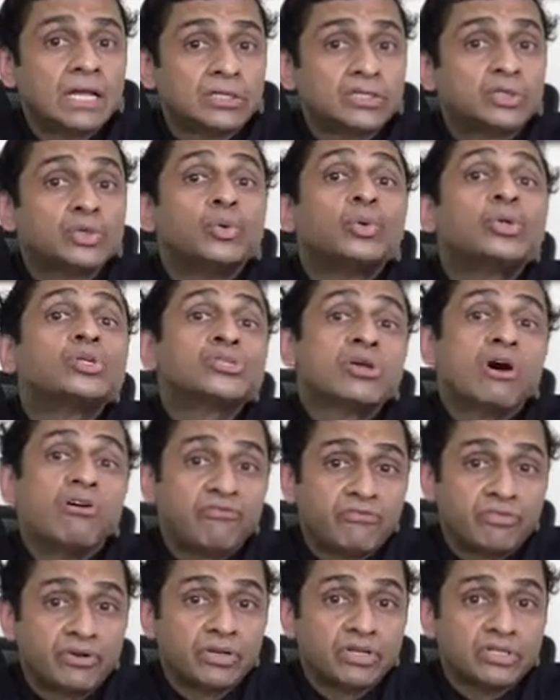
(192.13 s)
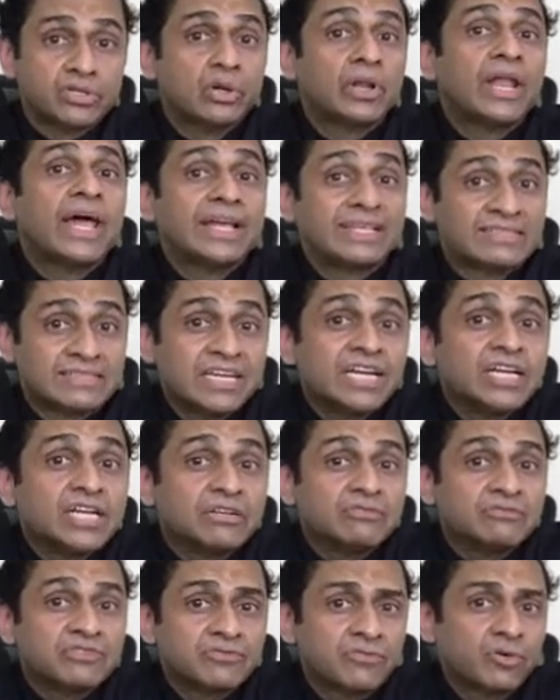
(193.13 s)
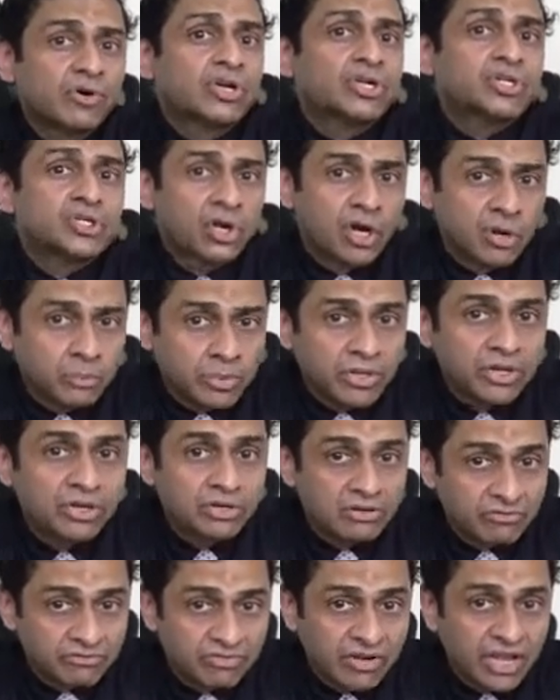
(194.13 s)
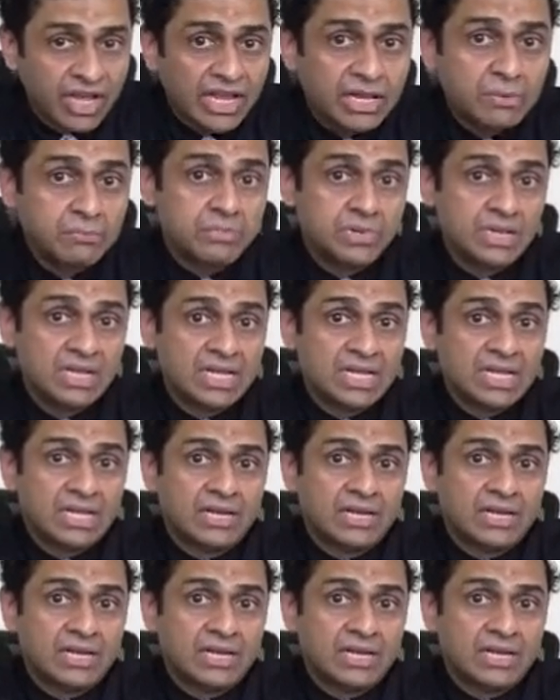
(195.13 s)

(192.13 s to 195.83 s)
stool softeners or laxatives for a short period of time